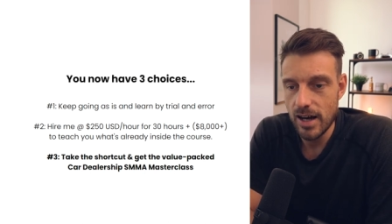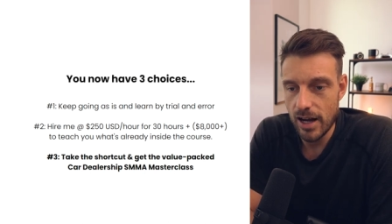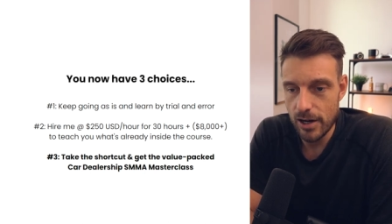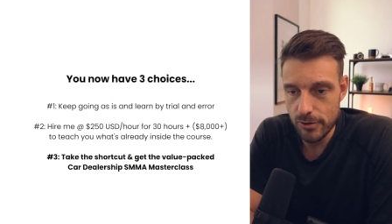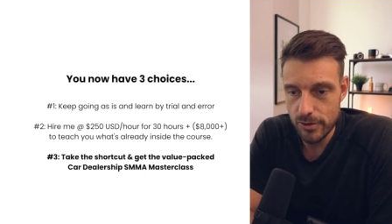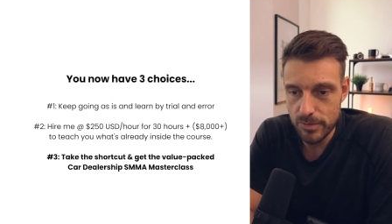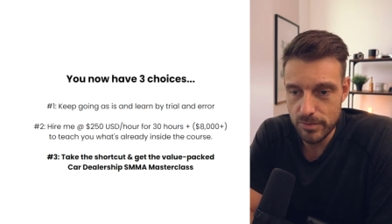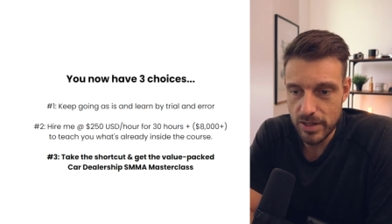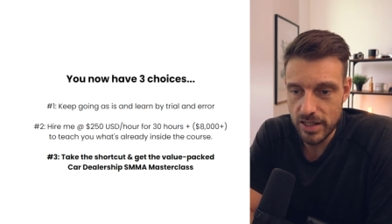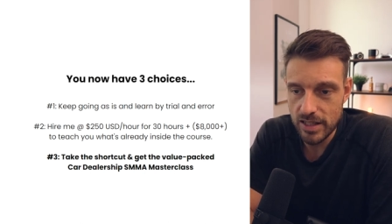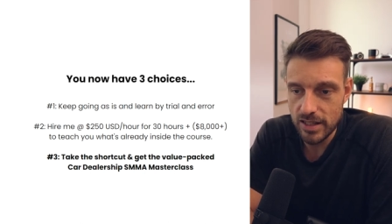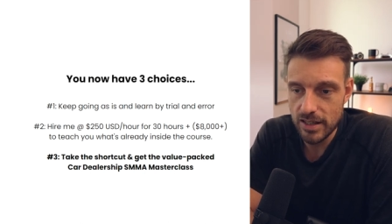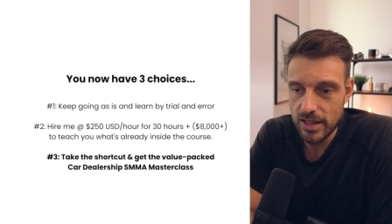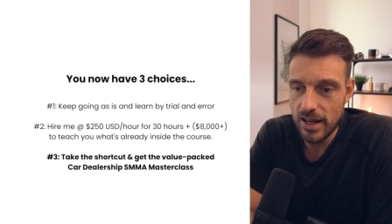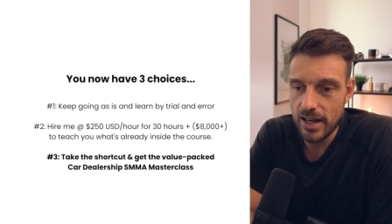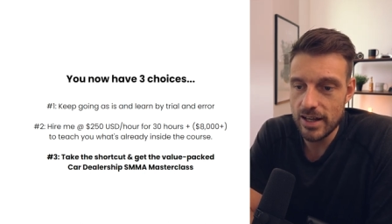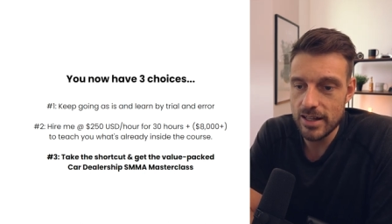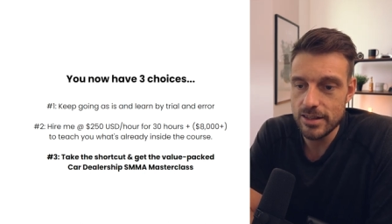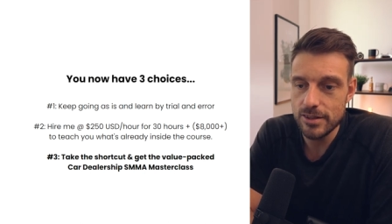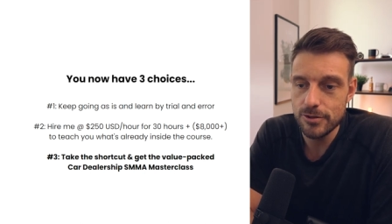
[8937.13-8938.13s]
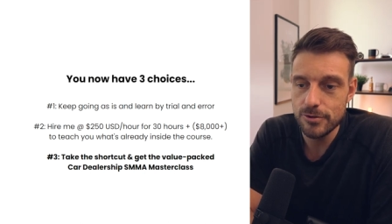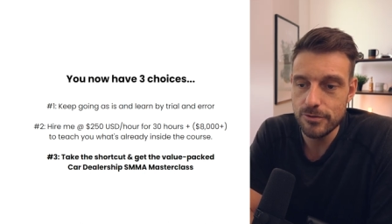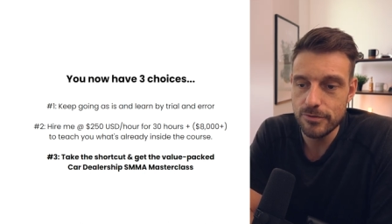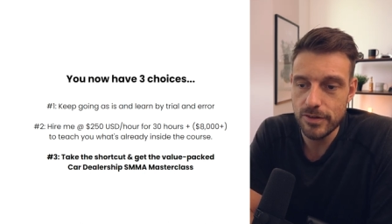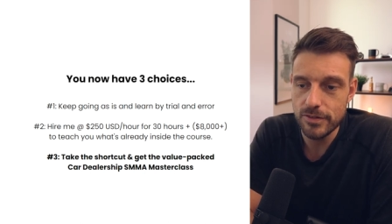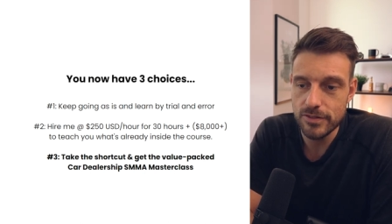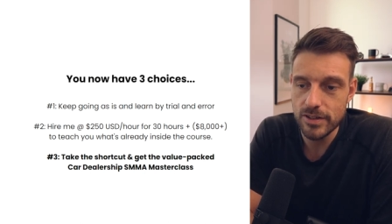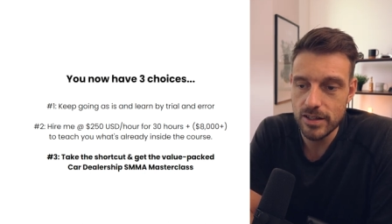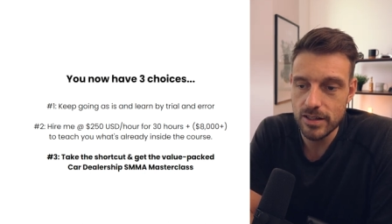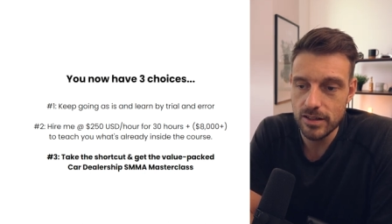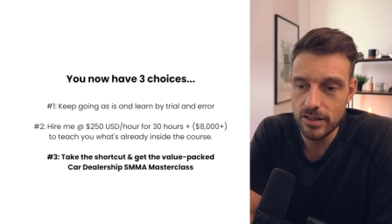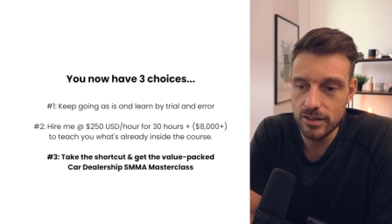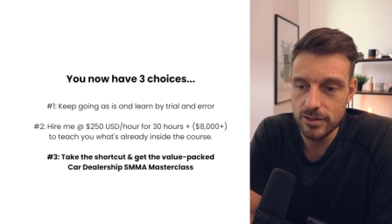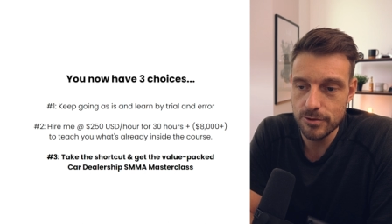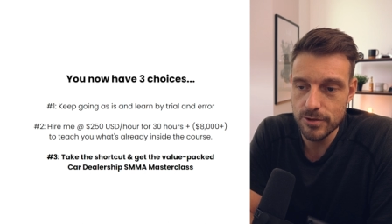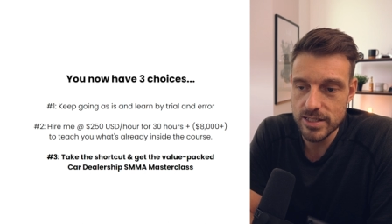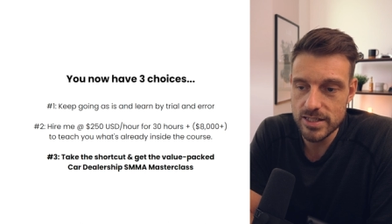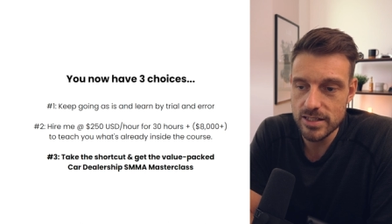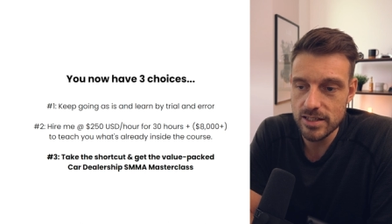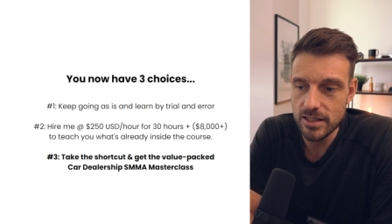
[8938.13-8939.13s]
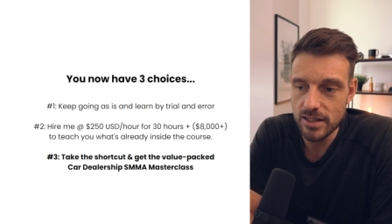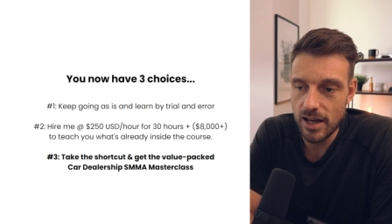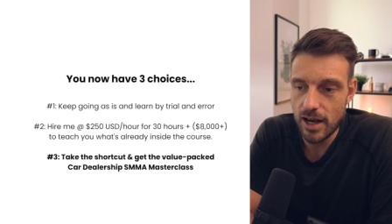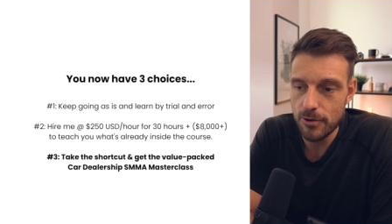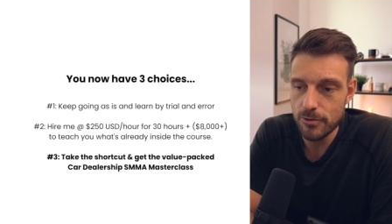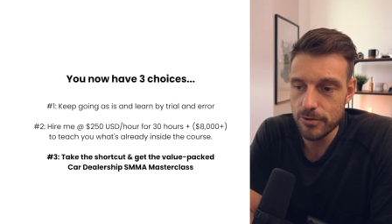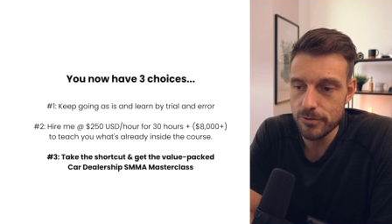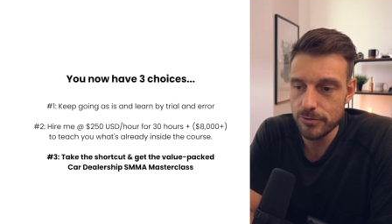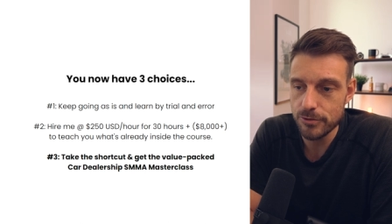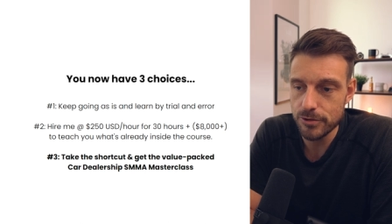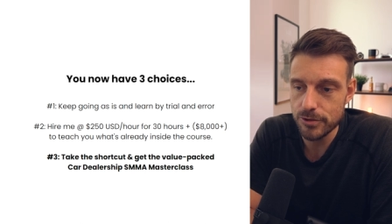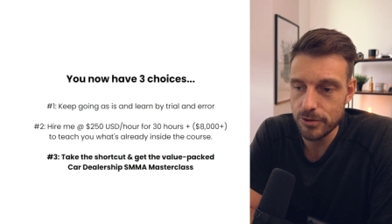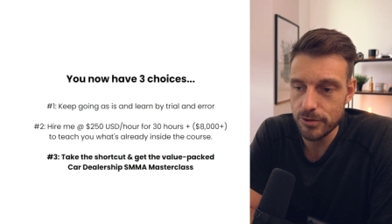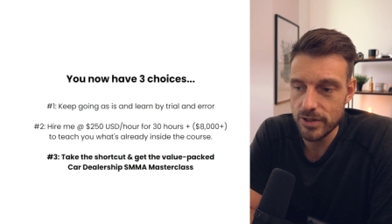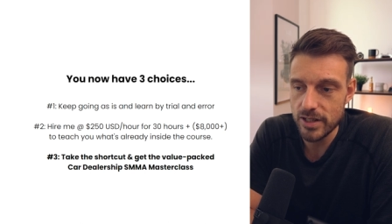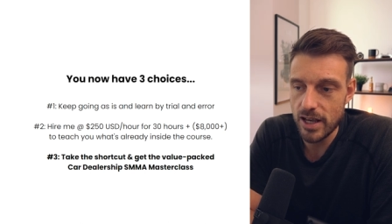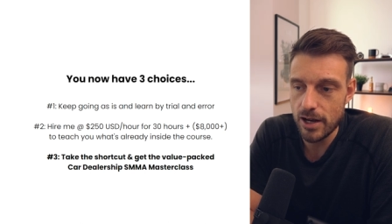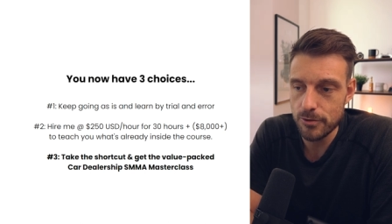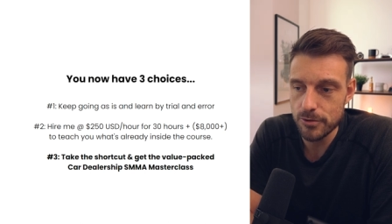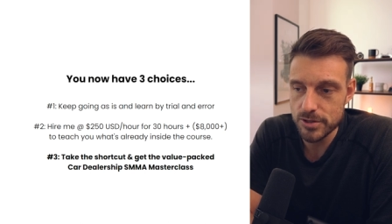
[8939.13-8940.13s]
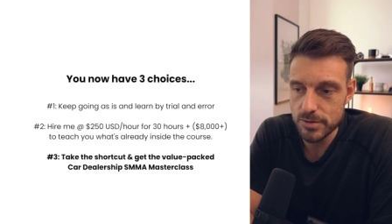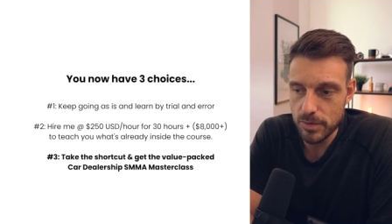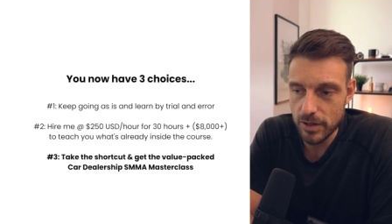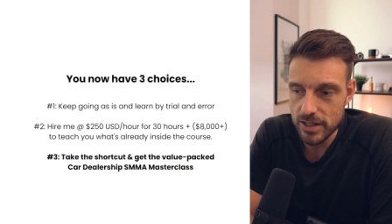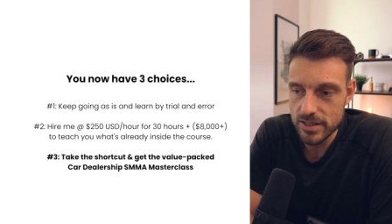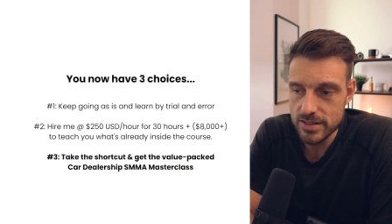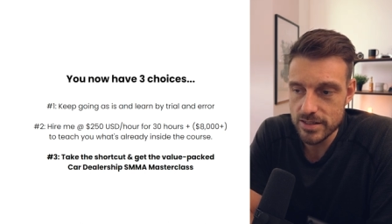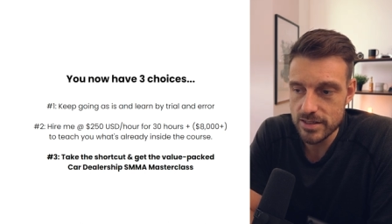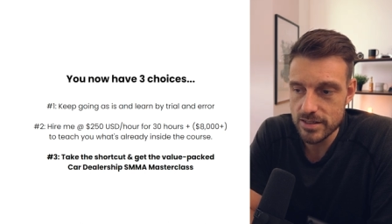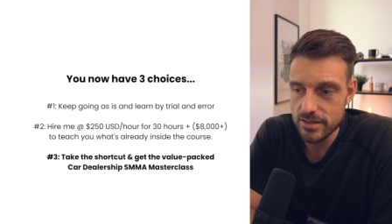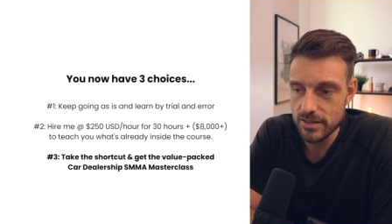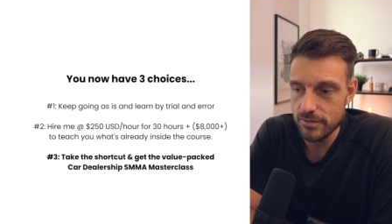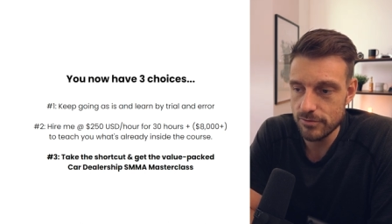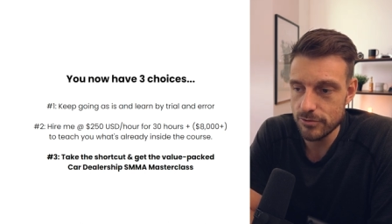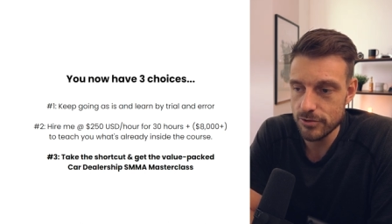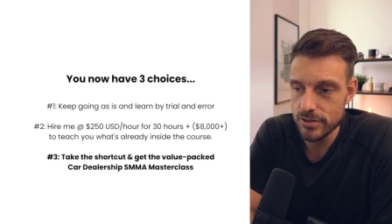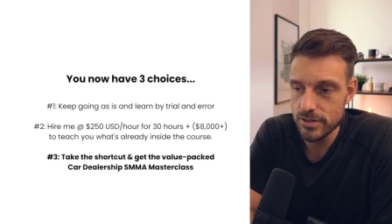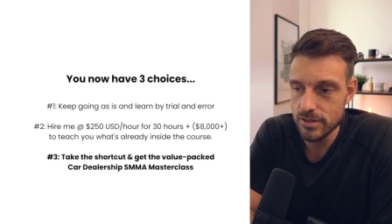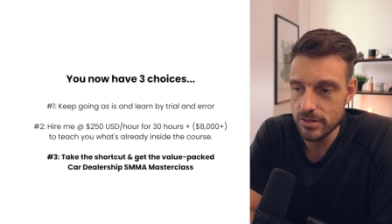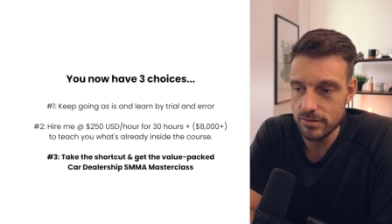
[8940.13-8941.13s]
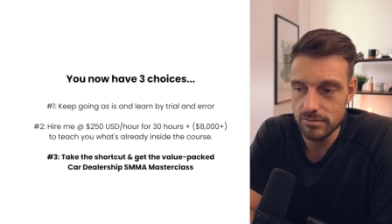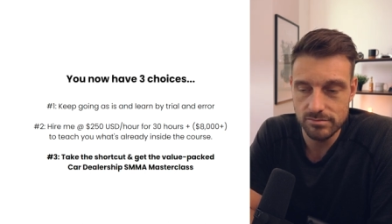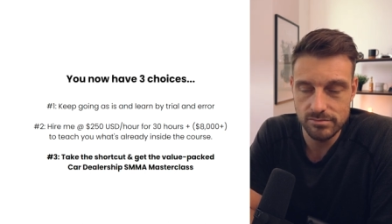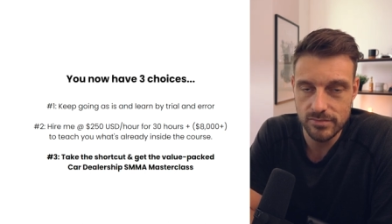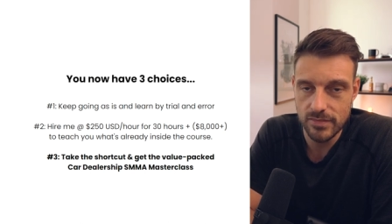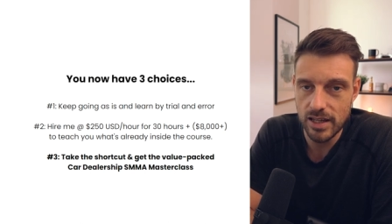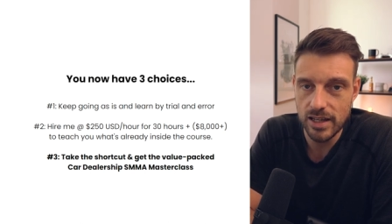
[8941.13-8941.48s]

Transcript: Hiring me at 250 USD an hour for 30 hours plus for the